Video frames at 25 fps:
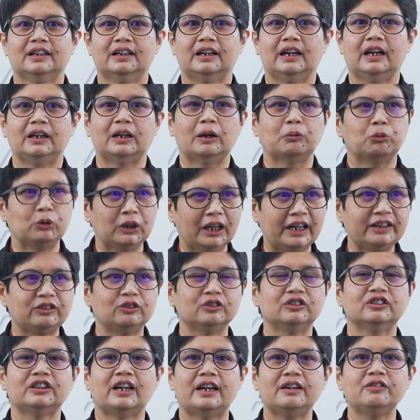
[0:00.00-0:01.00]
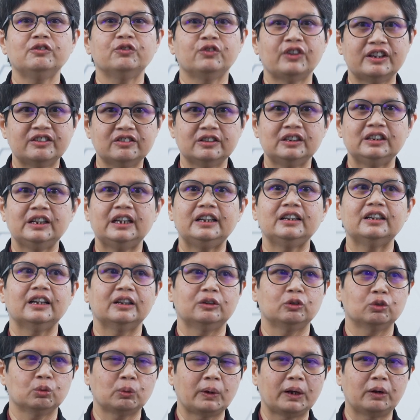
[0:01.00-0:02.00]
And I would like to thank FAScinate
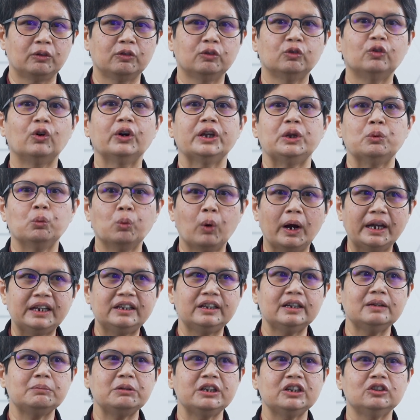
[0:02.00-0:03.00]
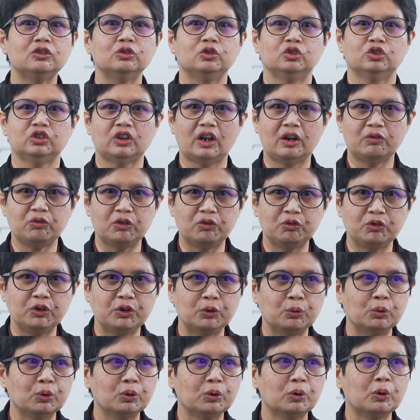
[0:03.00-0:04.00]
as well for inviting me to share with
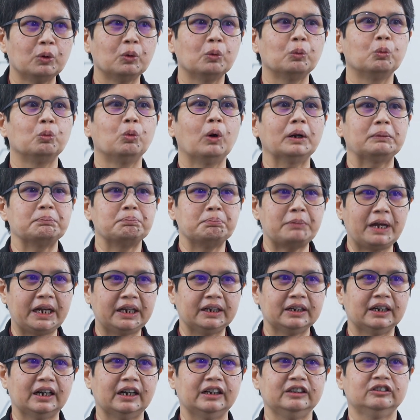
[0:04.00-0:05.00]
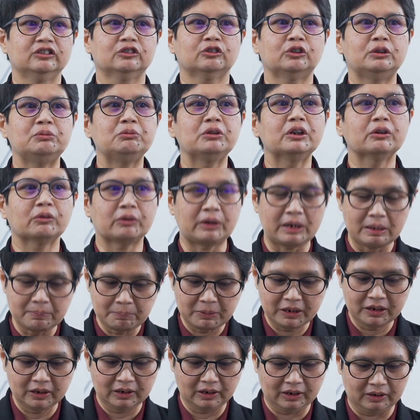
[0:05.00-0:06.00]
you what makes ice cream
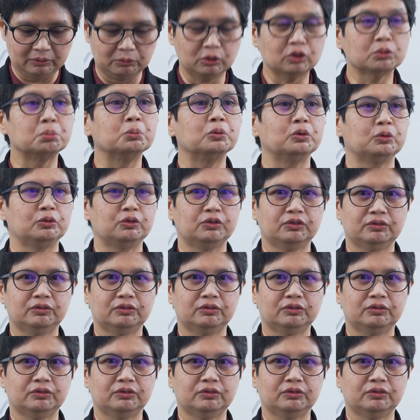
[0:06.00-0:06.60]
creamy and smooth.